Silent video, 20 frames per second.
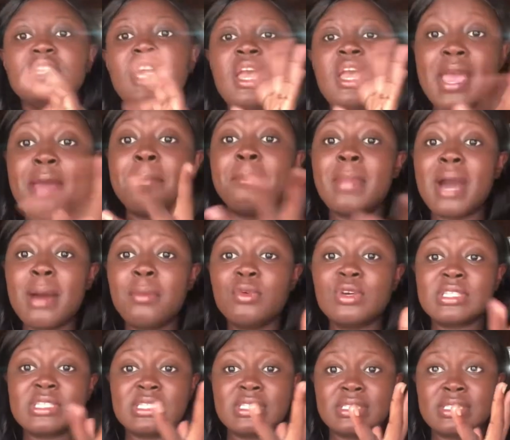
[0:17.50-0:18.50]
Her mom
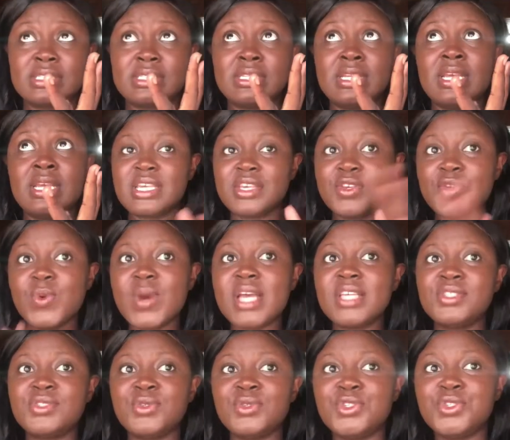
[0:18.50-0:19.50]
was in the
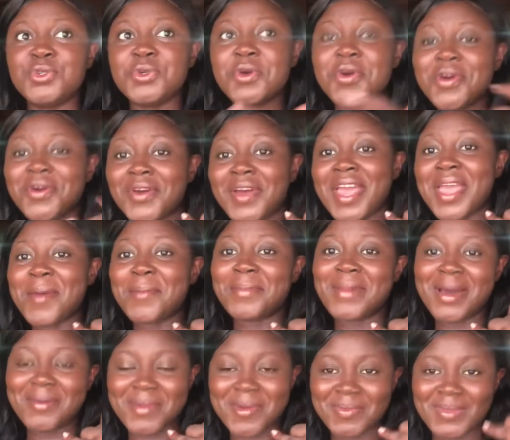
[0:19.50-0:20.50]
US, so she called her
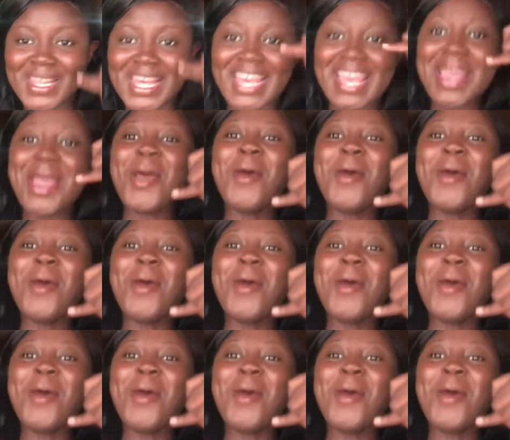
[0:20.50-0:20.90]
mom and be like,